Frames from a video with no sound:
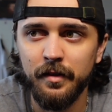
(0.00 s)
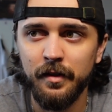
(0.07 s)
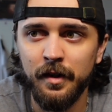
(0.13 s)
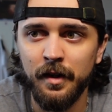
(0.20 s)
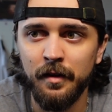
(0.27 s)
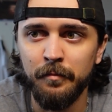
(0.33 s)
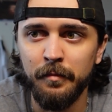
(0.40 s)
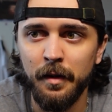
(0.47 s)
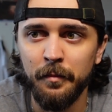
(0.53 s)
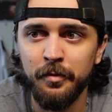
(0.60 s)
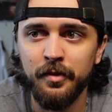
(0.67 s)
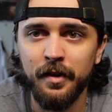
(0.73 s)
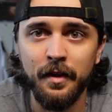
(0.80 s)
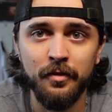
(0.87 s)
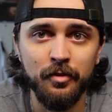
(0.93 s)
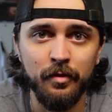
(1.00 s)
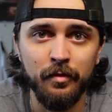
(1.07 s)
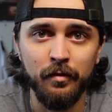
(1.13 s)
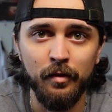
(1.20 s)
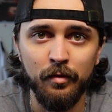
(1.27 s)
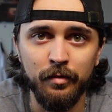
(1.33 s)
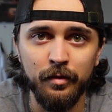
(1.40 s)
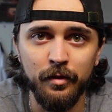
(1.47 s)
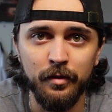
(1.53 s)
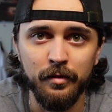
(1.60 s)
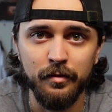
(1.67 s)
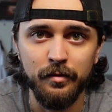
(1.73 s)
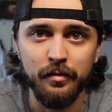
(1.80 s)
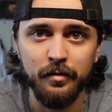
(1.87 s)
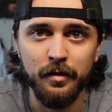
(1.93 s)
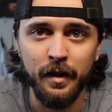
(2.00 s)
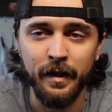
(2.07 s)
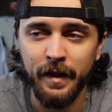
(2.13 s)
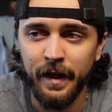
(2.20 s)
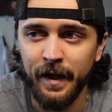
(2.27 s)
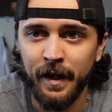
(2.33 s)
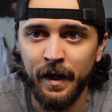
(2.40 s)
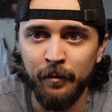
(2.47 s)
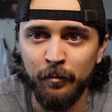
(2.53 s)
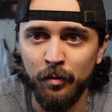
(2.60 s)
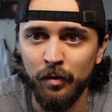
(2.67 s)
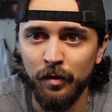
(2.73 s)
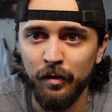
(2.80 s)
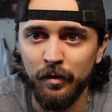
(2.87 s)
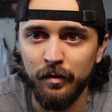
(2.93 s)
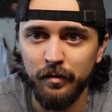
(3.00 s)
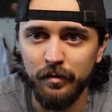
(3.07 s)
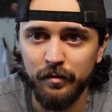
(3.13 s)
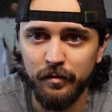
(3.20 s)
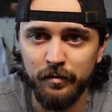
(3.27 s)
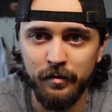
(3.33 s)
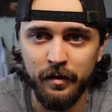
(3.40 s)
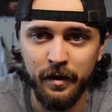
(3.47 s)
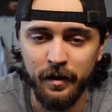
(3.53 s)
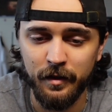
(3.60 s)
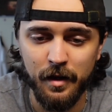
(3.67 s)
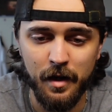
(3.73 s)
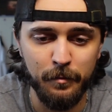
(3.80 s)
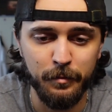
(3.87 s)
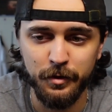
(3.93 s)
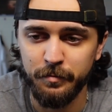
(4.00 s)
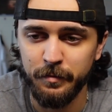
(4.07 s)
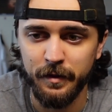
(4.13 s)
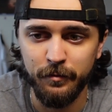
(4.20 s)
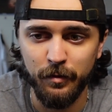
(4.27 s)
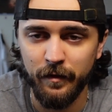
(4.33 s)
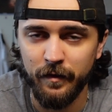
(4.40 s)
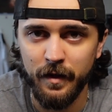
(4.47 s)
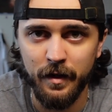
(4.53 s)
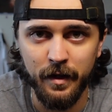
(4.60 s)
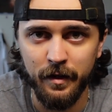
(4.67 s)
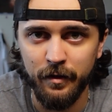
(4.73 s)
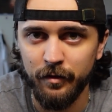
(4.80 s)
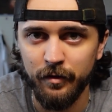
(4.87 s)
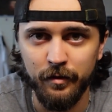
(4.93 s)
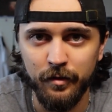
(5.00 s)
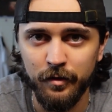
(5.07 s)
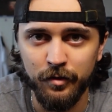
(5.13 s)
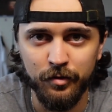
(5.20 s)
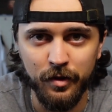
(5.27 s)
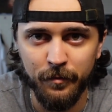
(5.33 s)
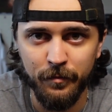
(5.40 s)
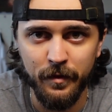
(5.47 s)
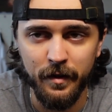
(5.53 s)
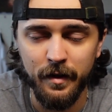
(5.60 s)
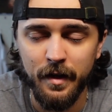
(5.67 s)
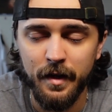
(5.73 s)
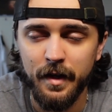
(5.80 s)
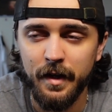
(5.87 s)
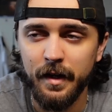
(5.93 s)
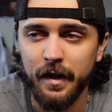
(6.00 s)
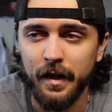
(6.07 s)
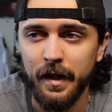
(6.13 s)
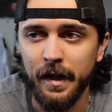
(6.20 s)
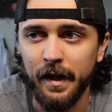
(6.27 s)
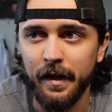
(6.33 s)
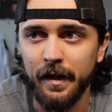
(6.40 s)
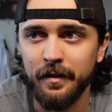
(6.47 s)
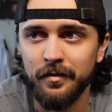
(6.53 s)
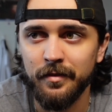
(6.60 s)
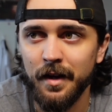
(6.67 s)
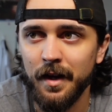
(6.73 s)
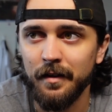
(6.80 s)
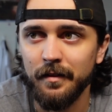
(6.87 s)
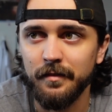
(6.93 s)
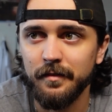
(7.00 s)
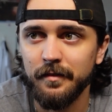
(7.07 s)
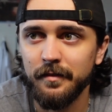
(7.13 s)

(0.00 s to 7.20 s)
um, obsessive over a game or an accomplishment within it or, or something, and it's not